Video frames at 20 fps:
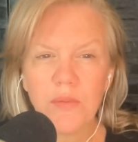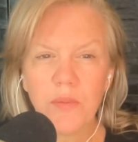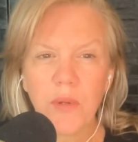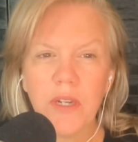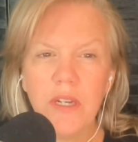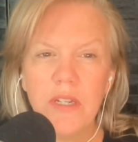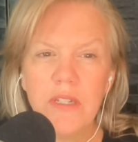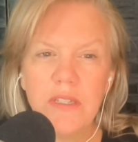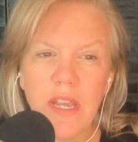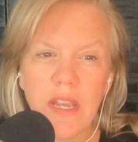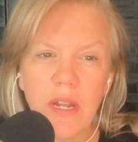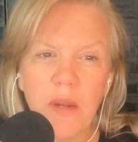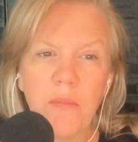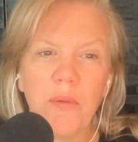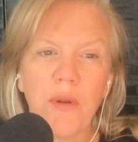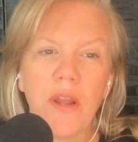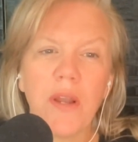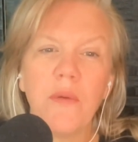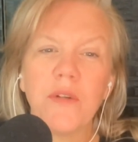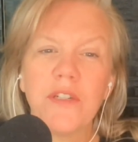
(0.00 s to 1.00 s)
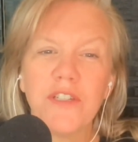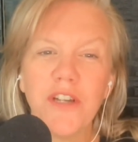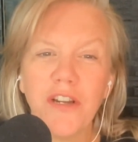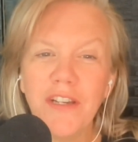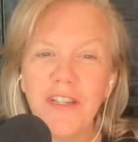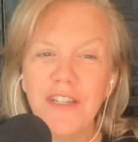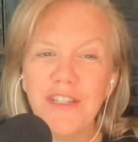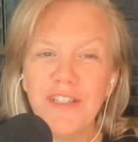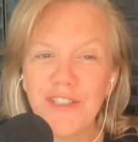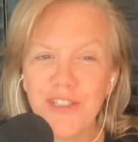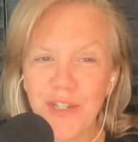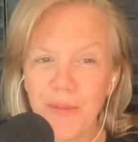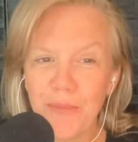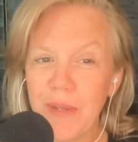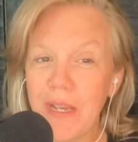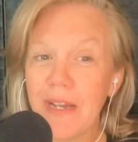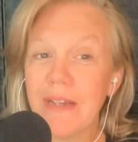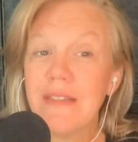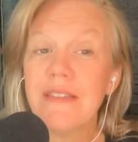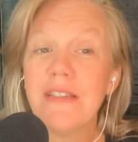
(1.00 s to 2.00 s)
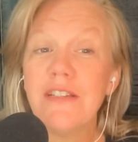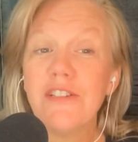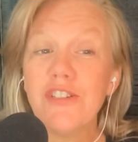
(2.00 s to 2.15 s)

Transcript: We're going to take a break. We're talking to Jo Piazza.